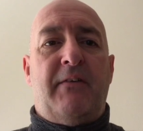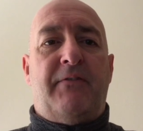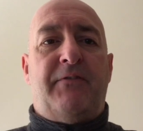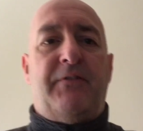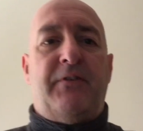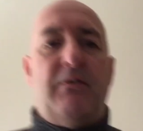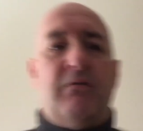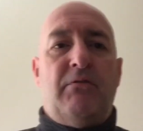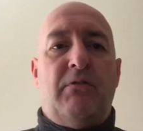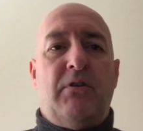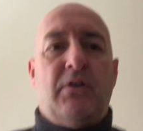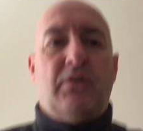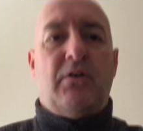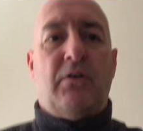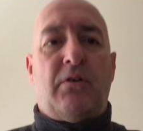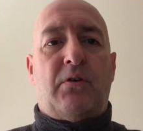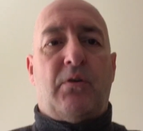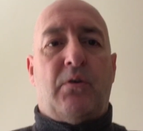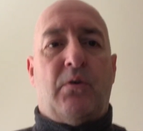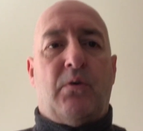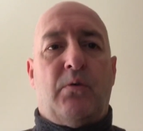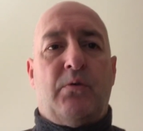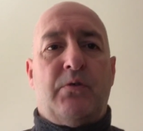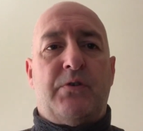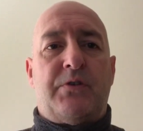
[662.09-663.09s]
if you
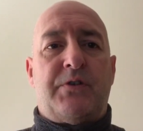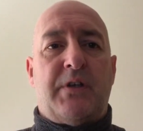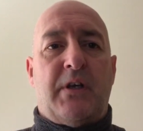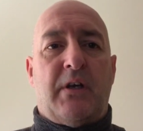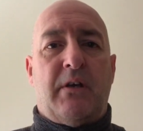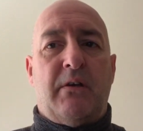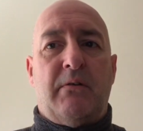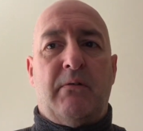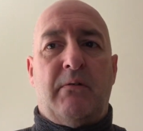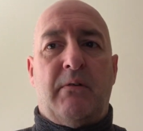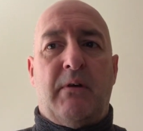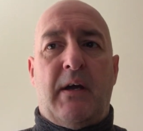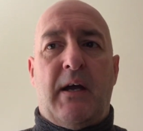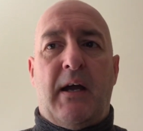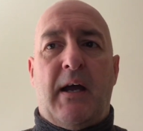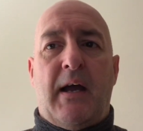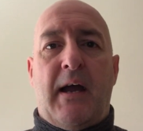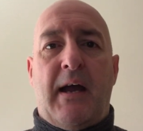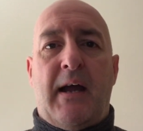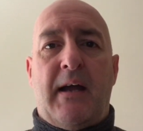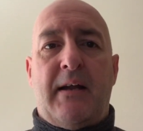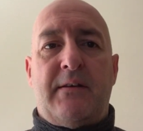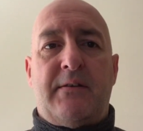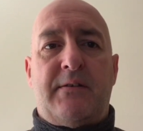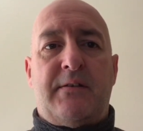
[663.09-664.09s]
look also
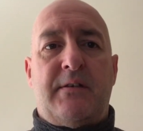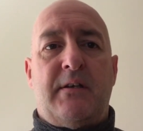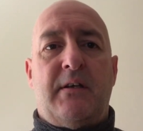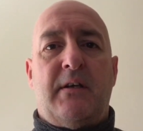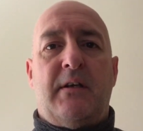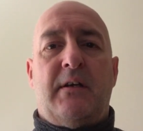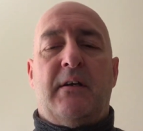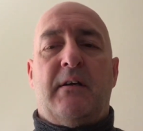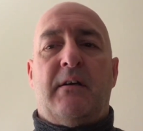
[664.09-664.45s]
at,